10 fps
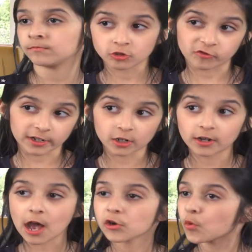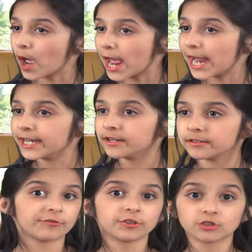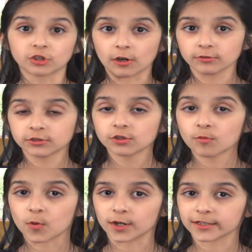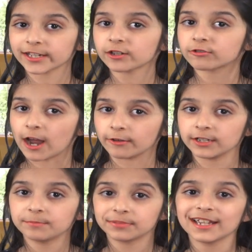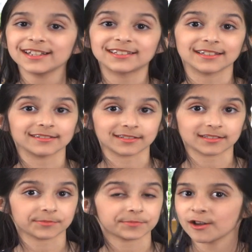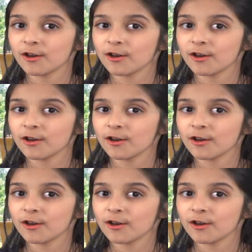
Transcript: to figure out a way for drones to work in crowded places.